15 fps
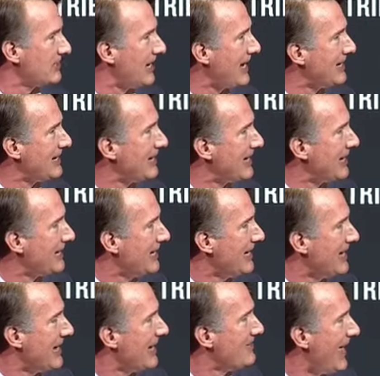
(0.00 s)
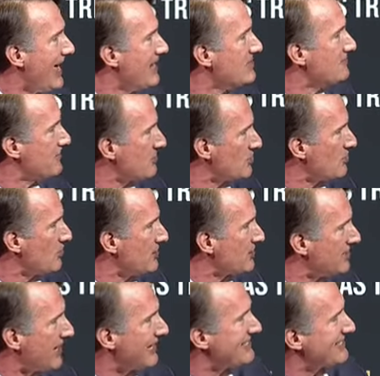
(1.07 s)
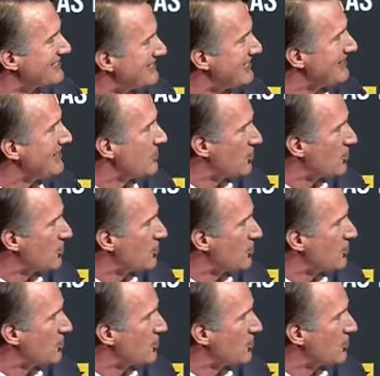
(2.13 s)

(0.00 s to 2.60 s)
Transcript: And that has been so exciting to see this